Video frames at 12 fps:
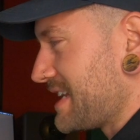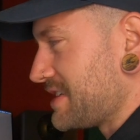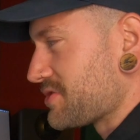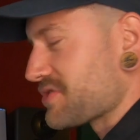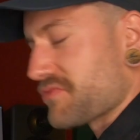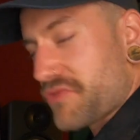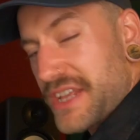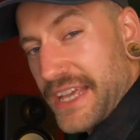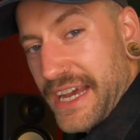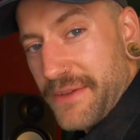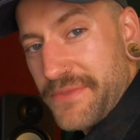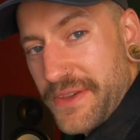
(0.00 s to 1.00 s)
it doesn't really
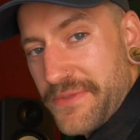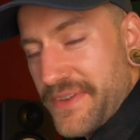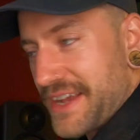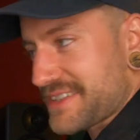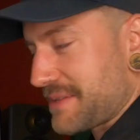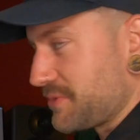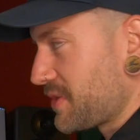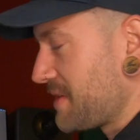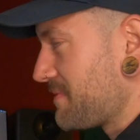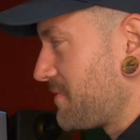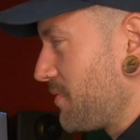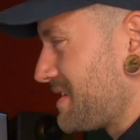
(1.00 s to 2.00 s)
have the effect I'm
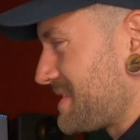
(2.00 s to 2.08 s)
looking for.